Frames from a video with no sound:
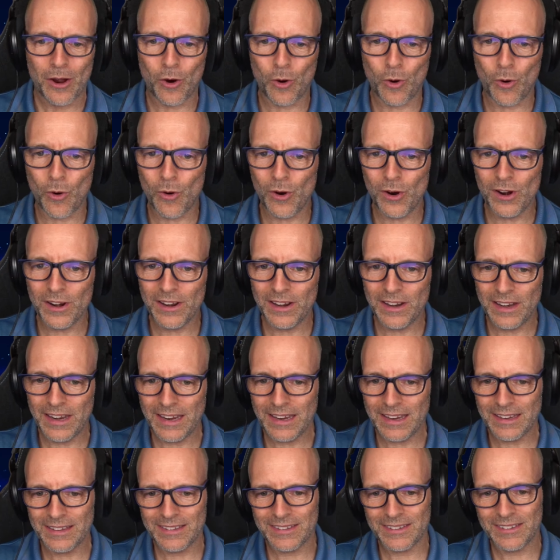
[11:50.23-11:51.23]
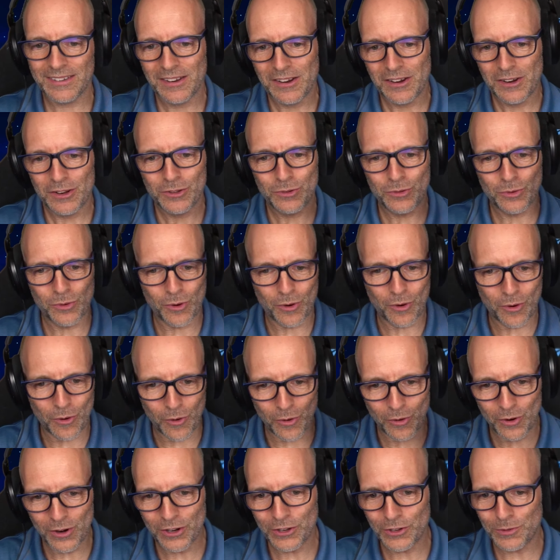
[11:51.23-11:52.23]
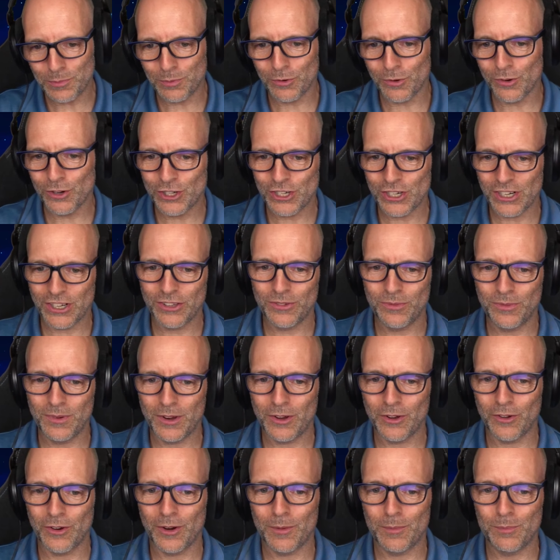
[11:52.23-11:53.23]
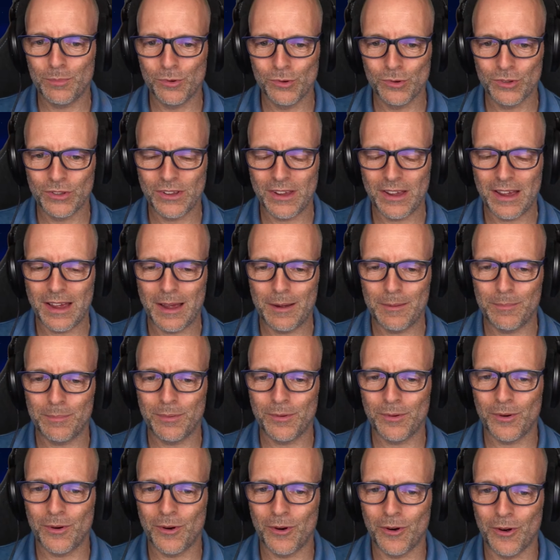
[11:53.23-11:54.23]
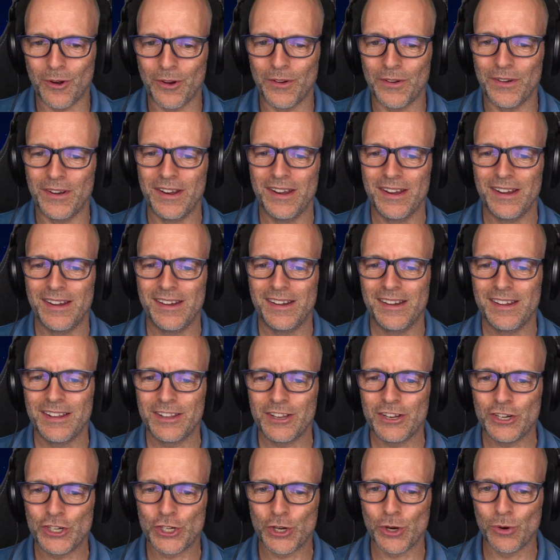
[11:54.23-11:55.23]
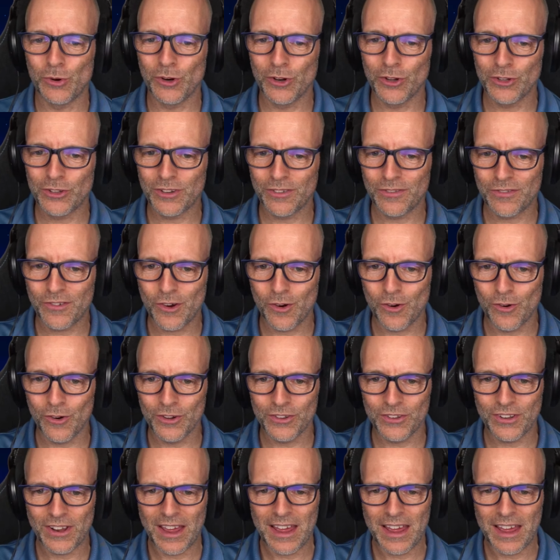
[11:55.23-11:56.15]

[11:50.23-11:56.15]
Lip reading: All the links to all these projects we're gonna put up on the show notes, of course.